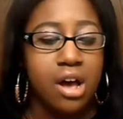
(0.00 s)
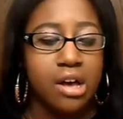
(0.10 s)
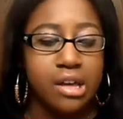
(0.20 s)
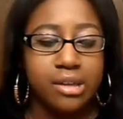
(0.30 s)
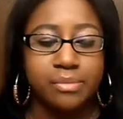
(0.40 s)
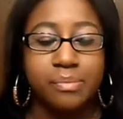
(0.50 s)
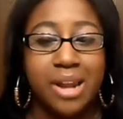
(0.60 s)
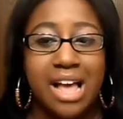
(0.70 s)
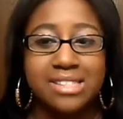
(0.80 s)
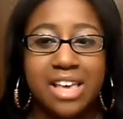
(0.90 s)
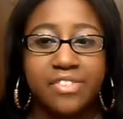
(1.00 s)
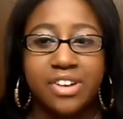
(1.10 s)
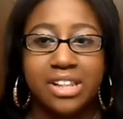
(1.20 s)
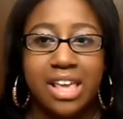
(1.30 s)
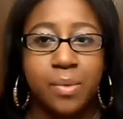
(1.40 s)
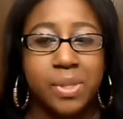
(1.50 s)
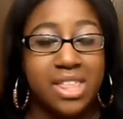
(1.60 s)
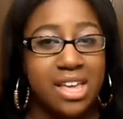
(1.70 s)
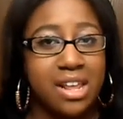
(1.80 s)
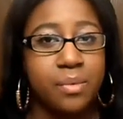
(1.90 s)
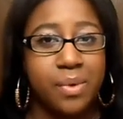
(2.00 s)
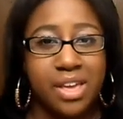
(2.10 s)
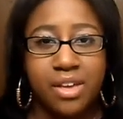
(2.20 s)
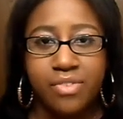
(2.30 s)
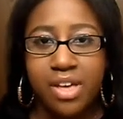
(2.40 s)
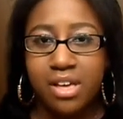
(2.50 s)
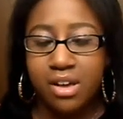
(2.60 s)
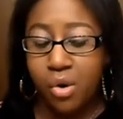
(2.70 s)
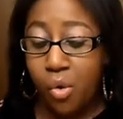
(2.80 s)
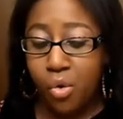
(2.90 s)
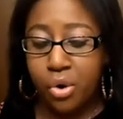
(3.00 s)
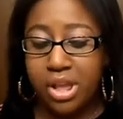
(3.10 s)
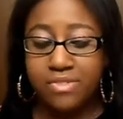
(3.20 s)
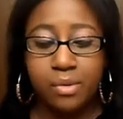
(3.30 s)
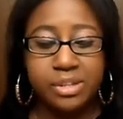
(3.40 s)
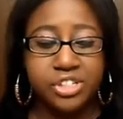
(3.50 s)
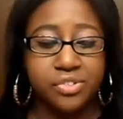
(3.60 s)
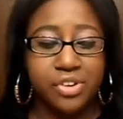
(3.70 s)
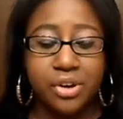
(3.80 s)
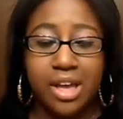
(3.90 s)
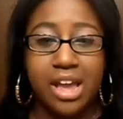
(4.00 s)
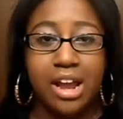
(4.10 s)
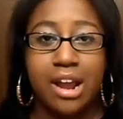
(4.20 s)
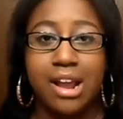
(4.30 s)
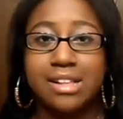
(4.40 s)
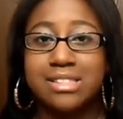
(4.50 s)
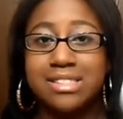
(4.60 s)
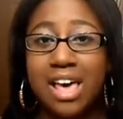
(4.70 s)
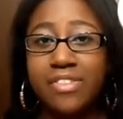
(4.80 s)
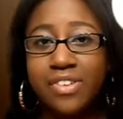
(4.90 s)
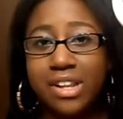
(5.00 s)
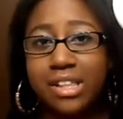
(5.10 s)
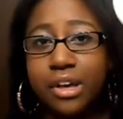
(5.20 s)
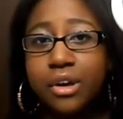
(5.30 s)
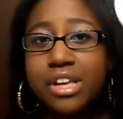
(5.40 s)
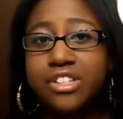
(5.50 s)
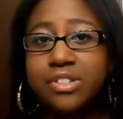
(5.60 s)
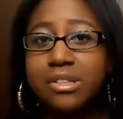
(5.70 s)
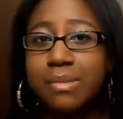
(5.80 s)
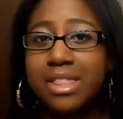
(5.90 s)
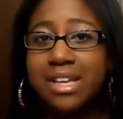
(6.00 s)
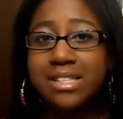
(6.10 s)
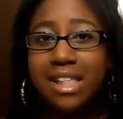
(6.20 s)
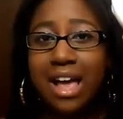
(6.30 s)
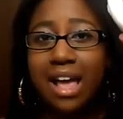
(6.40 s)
But I definitely, with any weave or even with your real hair, definitely go get you some of this.